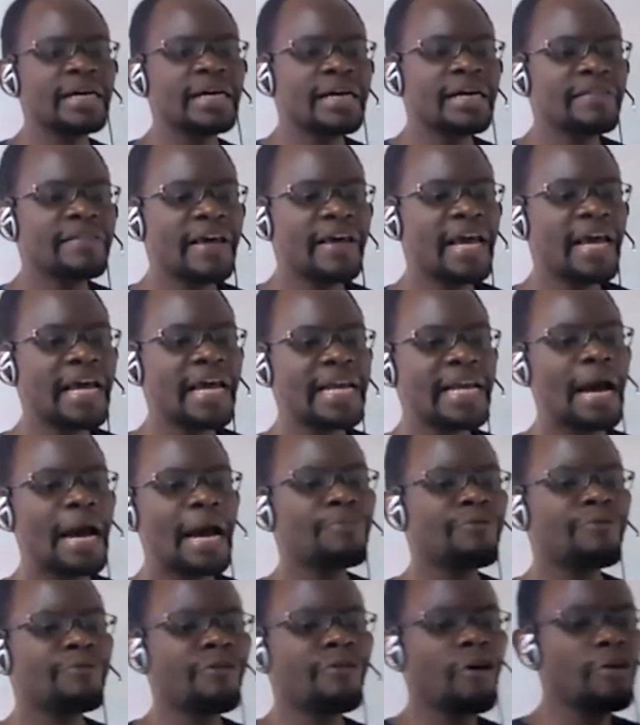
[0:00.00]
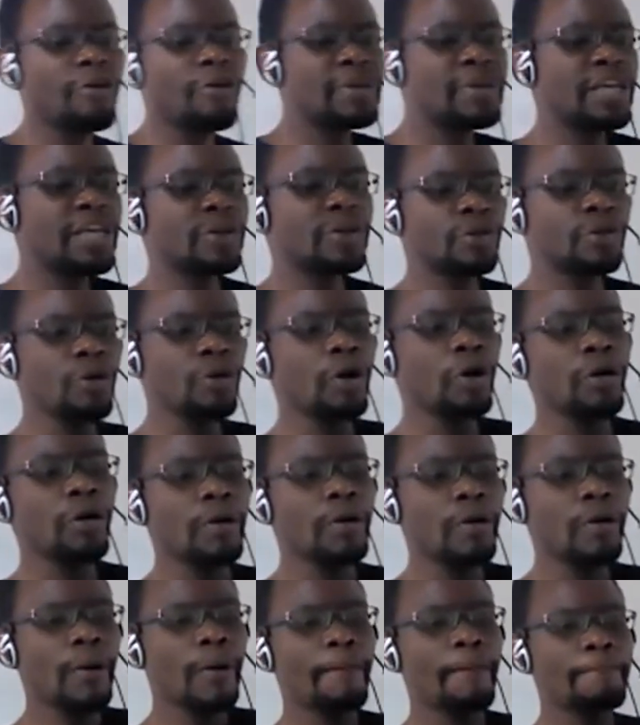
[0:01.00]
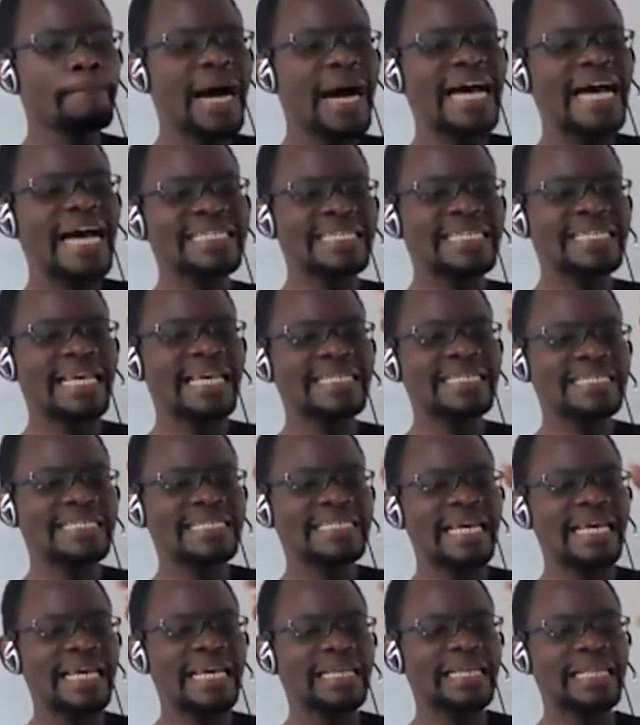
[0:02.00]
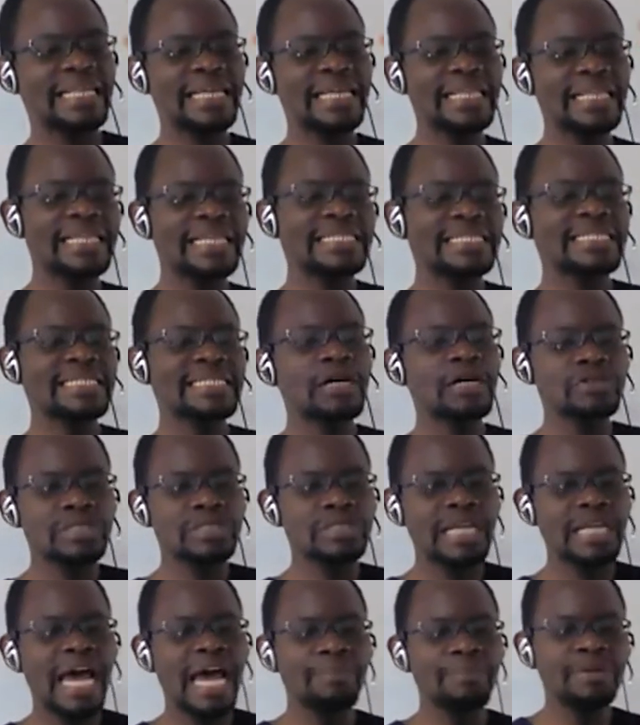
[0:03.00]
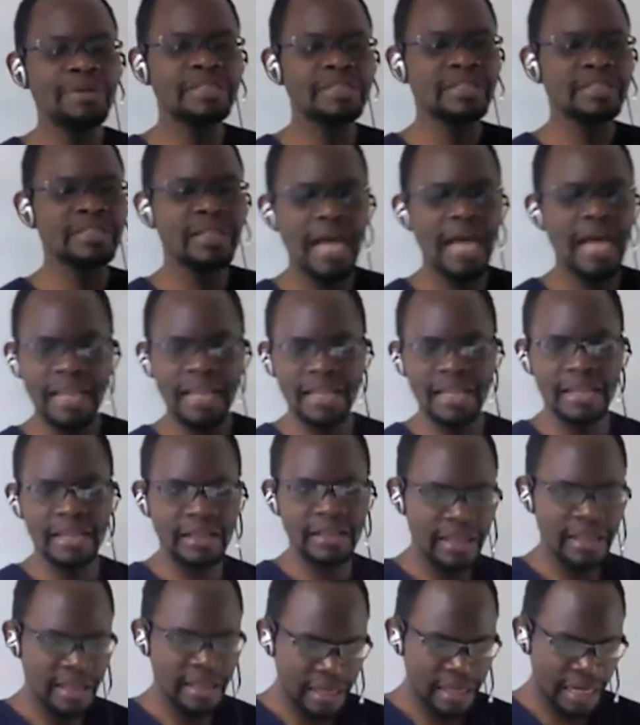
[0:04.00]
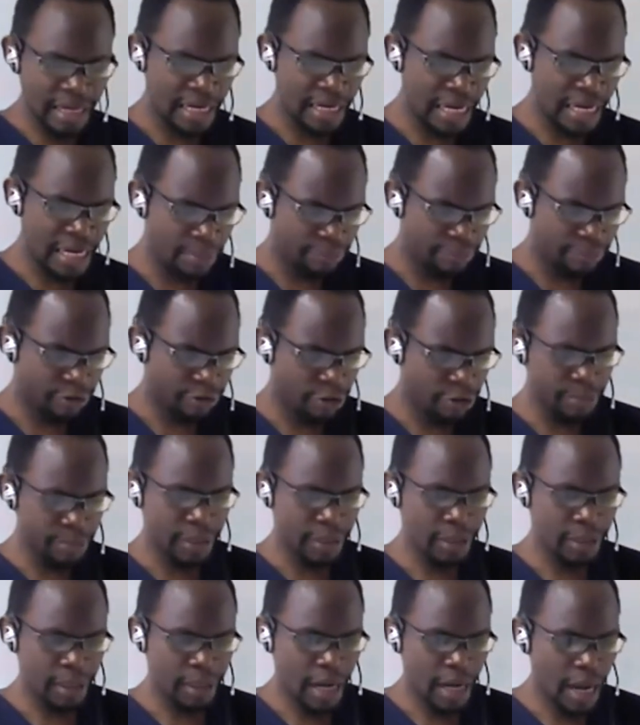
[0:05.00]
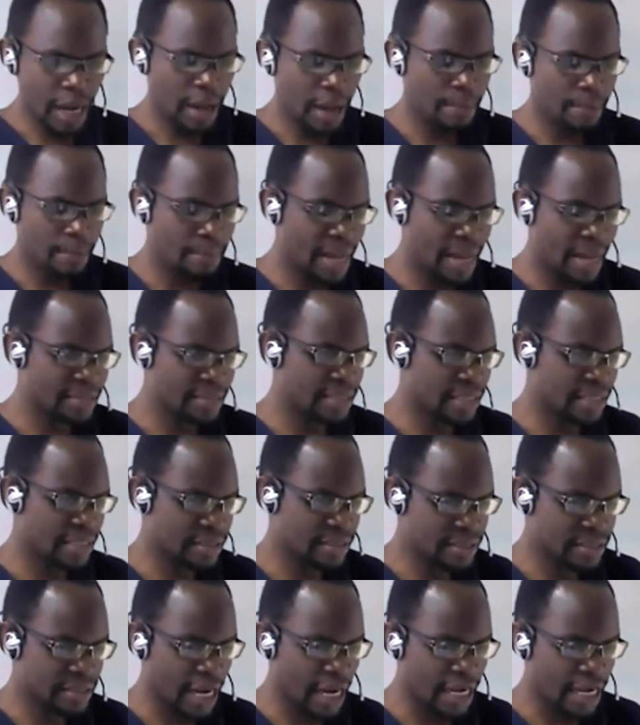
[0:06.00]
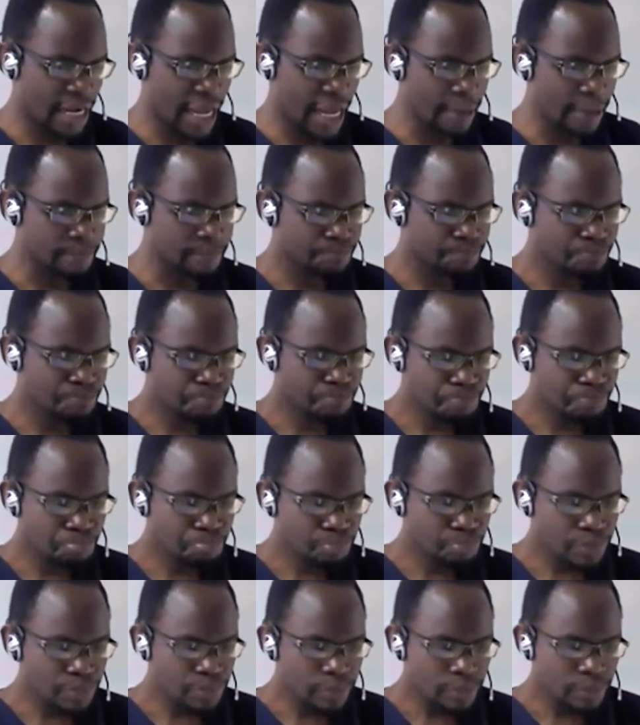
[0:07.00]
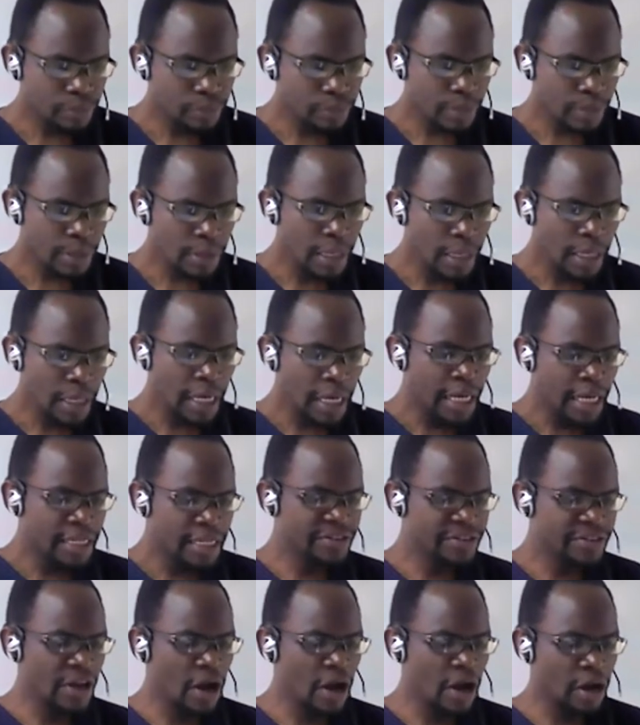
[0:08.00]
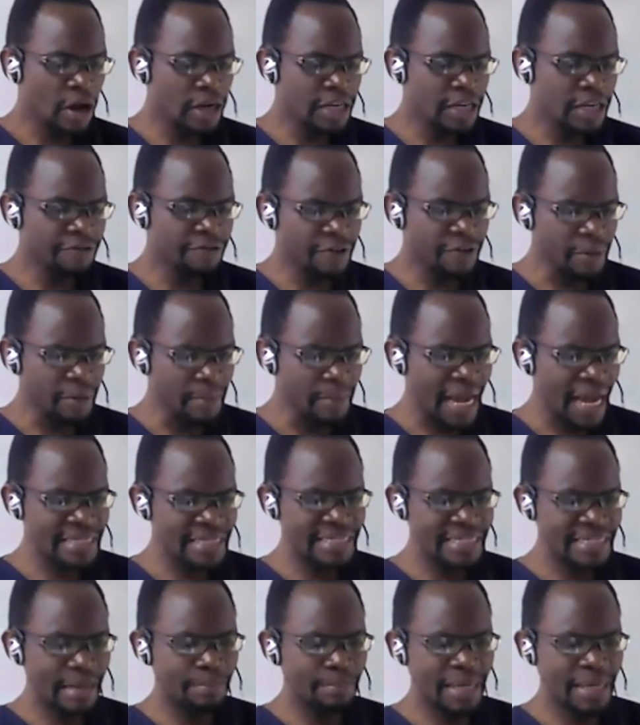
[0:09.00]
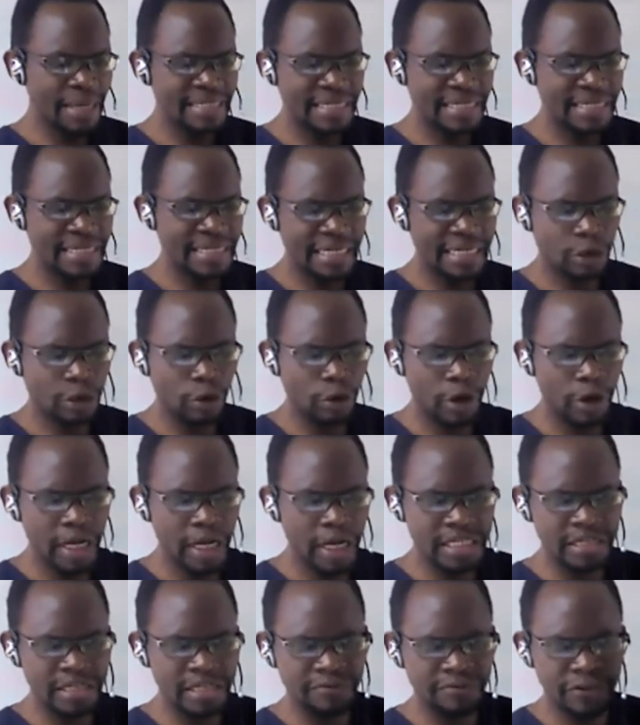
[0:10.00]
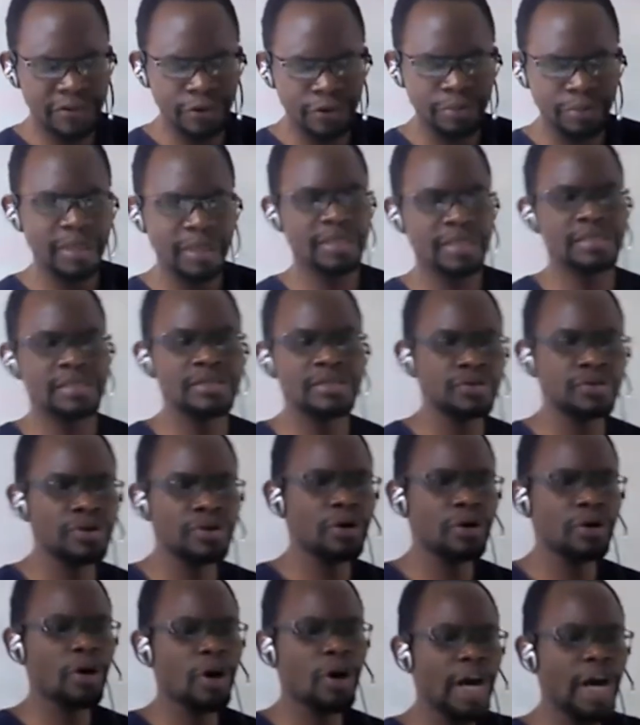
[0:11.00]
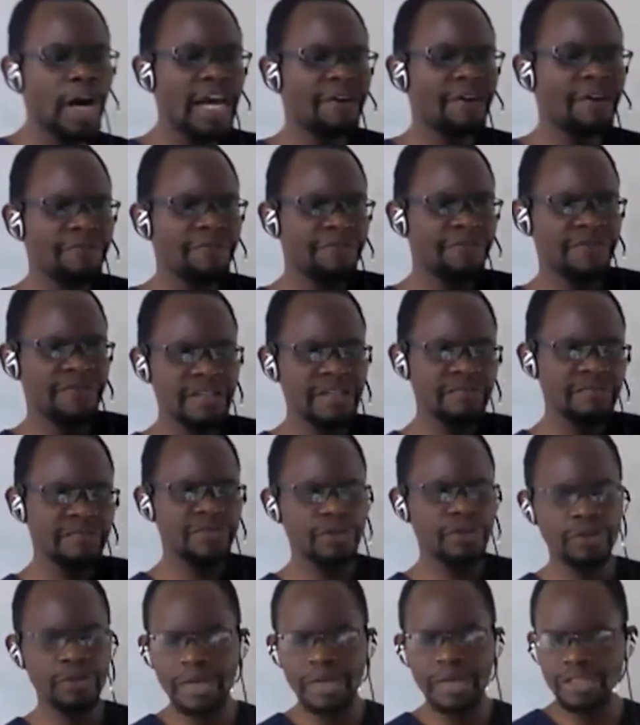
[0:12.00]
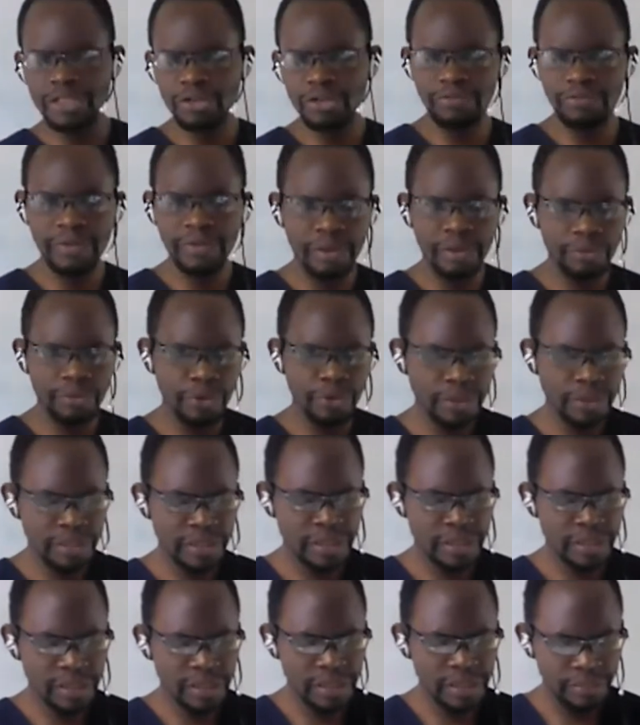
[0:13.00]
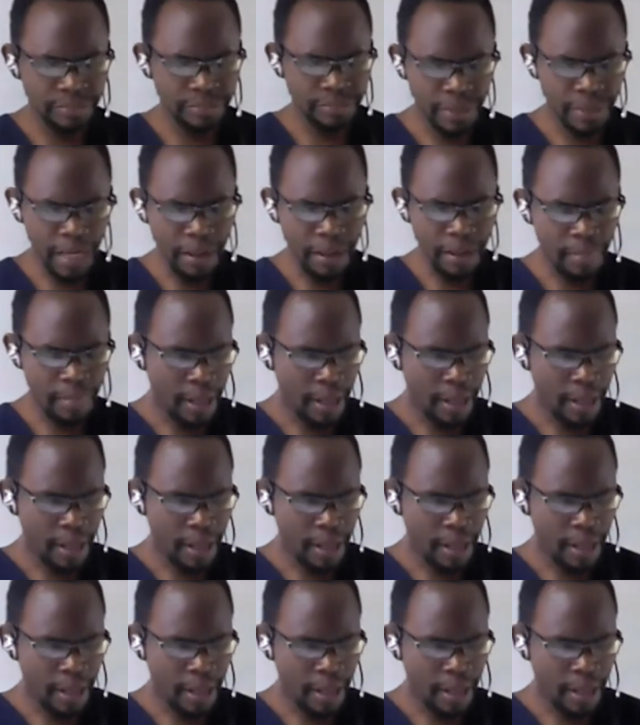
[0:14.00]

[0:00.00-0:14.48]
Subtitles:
They end up forming, masses. The cells clamp each other, and they end up forming masses. Yeah. So lymphomas are basically cohesive tumors, cohesive tumors of the immune system. Yeah,